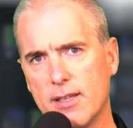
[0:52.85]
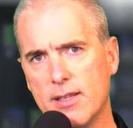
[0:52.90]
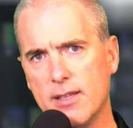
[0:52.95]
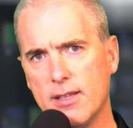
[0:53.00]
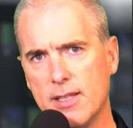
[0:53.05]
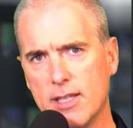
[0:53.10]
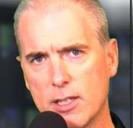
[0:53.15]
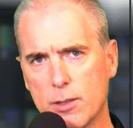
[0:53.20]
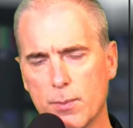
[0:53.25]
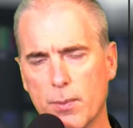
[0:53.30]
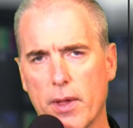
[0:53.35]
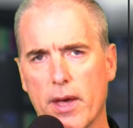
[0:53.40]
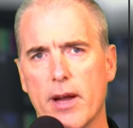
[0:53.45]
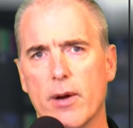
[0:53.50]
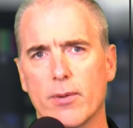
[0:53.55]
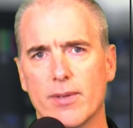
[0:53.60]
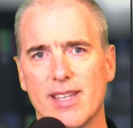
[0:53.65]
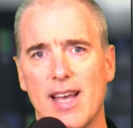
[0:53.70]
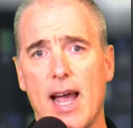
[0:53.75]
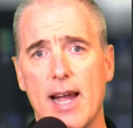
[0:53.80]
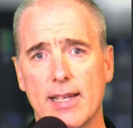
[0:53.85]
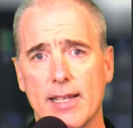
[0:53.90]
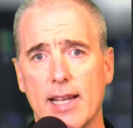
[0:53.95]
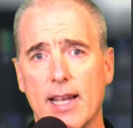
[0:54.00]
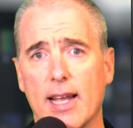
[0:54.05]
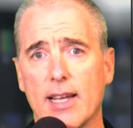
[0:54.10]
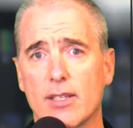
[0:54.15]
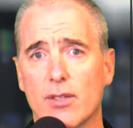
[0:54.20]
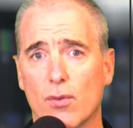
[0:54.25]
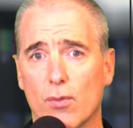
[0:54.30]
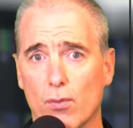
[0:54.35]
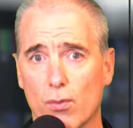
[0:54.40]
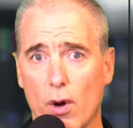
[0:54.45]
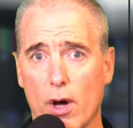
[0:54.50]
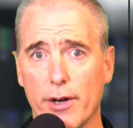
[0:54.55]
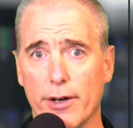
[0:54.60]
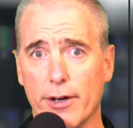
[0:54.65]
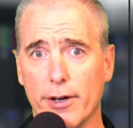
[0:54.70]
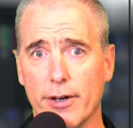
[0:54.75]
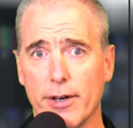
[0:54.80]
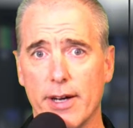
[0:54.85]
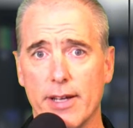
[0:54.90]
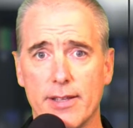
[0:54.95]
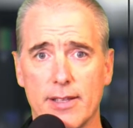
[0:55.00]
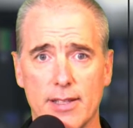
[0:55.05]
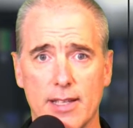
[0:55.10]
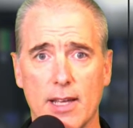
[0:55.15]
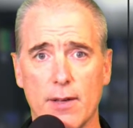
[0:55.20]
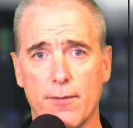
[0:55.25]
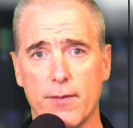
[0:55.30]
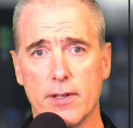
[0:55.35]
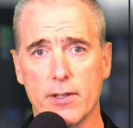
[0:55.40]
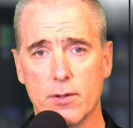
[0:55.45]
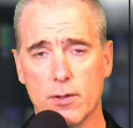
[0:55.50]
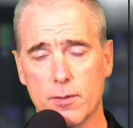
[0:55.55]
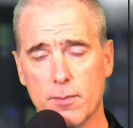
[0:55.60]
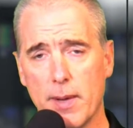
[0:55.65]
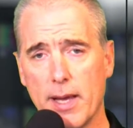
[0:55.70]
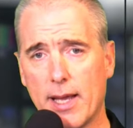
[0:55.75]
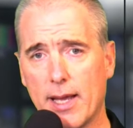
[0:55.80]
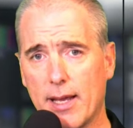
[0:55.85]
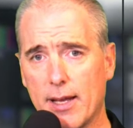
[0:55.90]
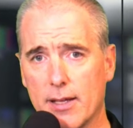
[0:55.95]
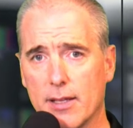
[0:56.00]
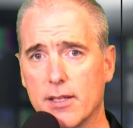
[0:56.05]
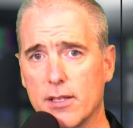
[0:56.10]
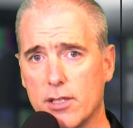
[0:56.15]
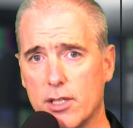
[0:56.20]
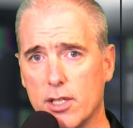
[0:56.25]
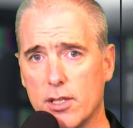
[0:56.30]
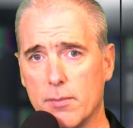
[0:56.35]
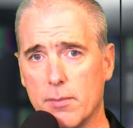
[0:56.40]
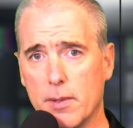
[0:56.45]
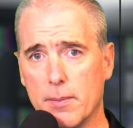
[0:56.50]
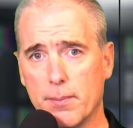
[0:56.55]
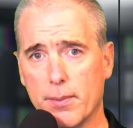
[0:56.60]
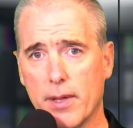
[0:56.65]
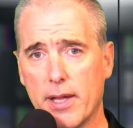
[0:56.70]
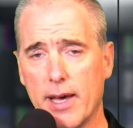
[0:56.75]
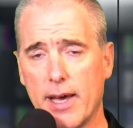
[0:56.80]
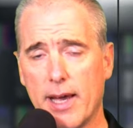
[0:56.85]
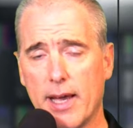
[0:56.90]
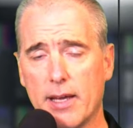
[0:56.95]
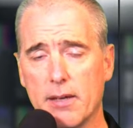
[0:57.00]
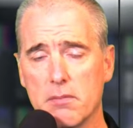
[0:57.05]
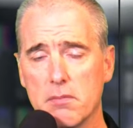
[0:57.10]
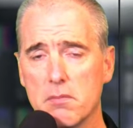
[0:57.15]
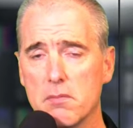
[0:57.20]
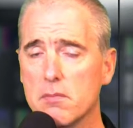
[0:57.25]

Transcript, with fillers: this player was acting as a runner and the defense was making a legitimate play,